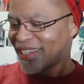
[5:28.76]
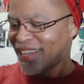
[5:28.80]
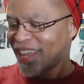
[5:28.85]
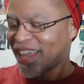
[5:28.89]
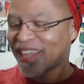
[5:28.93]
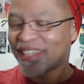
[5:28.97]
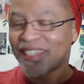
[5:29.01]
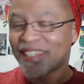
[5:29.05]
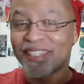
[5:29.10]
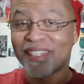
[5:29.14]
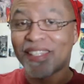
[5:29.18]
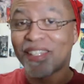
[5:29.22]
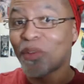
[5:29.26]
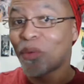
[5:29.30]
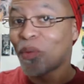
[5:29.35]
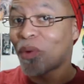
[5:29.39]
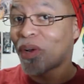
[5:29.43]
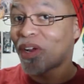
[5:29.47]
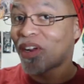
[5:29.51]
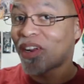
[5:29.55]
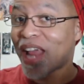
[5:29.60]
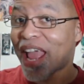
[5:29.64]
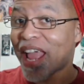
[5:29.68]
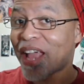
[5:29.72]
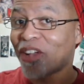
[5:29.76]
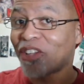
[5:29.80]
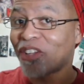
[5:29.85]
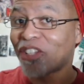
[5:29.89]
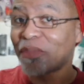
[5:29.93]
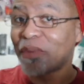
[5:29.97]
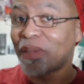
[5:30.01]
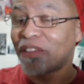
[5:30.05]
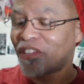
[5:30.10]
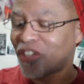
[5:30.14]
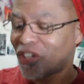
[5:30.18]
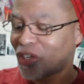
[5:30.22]
Yeah, this is a weird angle
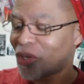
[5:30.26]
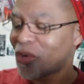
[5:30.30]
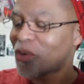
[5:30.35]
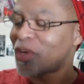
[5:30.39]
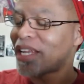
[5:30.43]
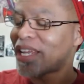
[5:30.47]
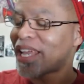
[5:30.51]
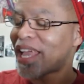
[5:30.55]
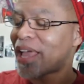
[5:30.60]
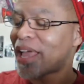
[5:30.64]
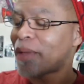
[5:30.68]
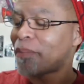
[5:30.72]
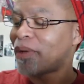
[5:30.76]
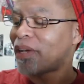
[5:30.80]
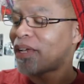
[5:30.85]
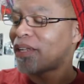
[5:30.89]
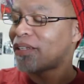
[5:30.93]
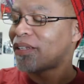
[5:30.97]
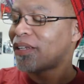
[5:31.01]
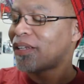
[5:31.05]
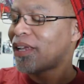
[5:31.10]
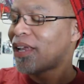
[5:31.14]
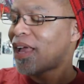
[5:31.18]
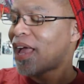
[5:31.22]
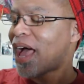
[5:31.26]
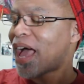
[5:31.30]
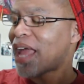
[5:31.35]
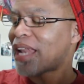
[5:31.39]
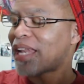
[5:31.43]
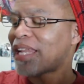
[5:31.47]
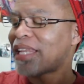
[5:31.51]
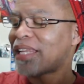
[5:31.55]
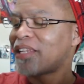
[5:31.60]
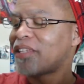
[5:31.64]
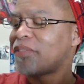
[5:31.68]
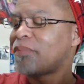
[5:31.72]
to be shooting at, but
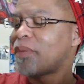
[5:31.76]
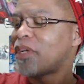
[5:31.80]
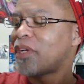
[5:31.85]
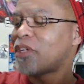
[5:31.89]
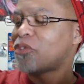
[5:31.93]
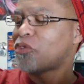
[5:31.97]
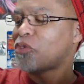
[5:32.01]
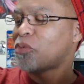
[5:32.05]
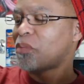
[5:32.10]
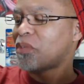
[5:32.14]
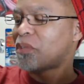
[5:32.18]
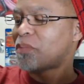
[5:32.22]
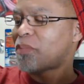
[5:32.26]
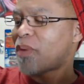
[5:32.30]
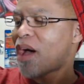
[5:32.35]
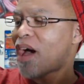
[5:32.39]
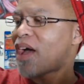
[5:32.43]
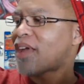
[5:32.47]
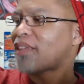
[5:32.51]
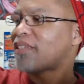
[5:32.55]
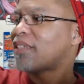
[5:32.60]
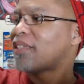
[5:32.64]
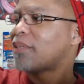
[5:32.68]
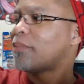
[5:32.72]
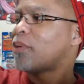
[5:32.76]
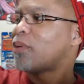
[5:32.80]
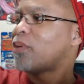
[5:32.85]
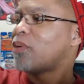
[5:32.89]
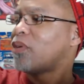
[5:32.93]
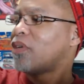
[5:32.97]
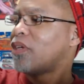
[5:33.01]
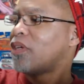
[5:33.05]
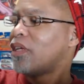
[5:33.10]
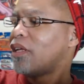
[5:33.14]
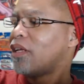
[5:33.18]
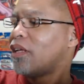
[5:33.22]
I need as much room as
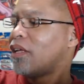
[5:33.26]
possible.